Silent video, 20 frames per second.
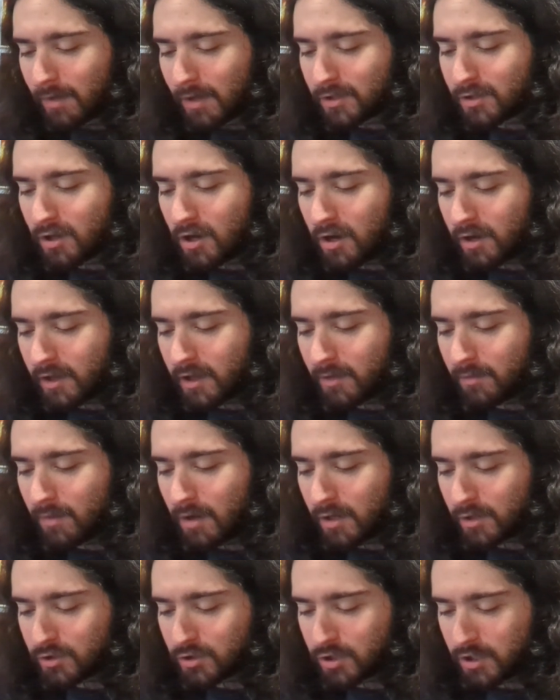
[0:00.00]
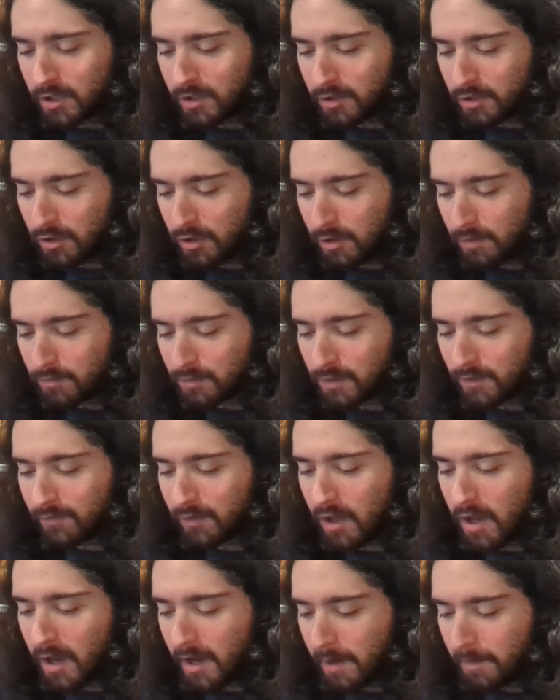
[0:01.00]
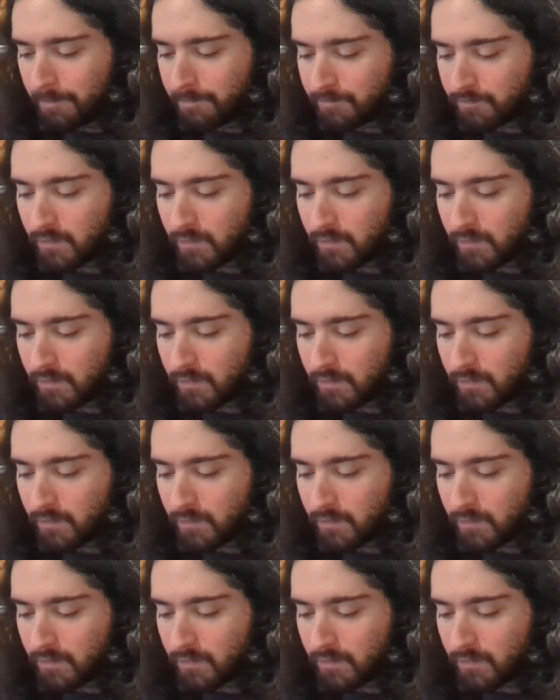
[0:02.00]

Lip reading: talking much in terms of like